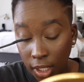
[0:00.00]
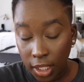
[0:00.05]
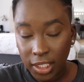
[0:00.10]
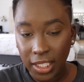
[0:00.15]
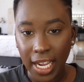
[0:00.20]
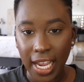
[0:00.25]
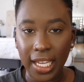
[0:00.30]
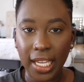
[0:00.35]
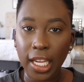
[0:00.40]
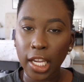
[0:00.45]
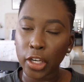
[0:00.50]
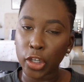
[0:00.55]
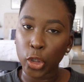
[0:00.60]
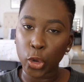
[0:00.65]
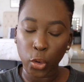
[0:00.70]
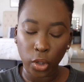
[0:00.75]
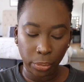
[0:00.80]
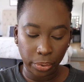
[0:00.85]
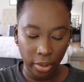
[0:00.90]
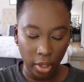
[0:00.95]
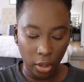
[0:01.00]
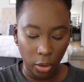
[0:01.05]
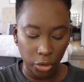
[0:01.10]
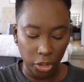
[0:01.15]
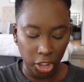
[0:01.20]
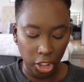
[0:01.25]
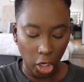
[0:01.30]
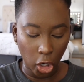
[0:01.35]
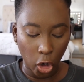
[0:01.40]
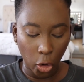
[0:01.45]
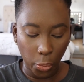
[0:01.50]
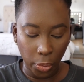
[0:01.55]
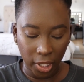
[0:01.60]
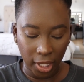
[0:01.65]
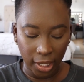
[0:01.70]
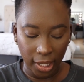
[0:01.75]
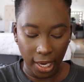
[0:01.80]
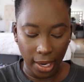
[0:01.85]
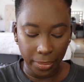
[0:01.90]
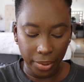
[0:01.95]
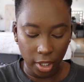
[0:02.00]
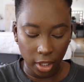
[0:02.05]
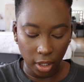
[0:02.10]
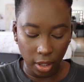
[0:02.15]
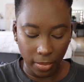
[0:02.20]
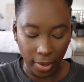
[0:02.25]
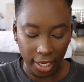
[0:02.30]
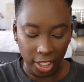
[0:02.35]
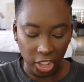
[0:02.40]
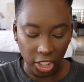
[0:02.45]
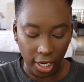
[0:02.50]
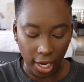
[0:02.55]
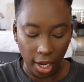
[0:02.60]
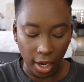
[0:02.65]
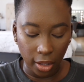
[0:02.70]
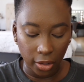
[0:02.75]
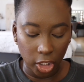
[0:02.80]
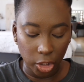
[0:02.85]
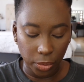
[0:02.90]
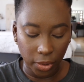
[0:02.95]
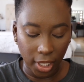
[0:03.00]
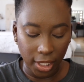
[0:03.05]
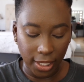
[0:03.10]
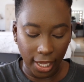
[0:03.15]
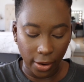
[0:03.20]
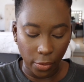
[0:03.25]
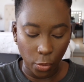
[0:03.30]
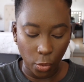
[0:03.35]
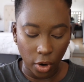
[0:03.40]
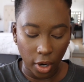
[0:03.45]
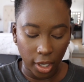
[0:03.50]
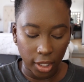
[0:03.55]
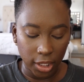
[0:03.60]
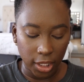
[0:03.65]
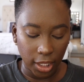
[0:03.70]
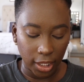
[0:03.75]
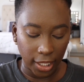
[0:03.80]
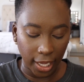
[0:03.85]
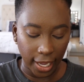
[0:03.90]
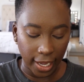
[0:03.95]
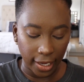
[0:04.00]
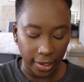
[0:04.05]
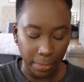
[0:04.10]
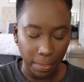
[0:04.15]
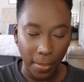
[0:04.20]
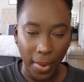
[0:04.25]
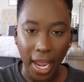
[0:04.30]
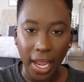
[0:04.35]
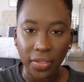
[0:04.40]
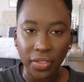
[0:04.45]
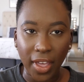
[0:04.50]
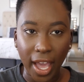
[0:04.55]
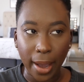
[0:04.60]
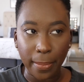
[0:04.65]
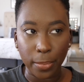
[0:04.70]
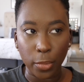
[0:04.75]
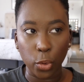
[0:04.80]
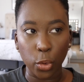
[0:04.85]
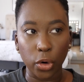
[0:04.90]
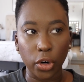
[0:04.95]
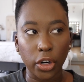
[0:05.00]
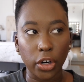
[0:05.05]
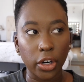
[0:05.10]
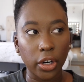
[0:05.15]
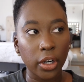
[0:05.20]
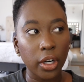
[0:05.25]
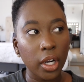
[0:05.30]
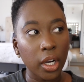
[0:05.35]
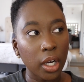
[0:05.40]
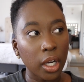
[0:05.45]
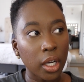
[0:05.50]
taking a new approach to opening up here on my channel is because I want to like make that more,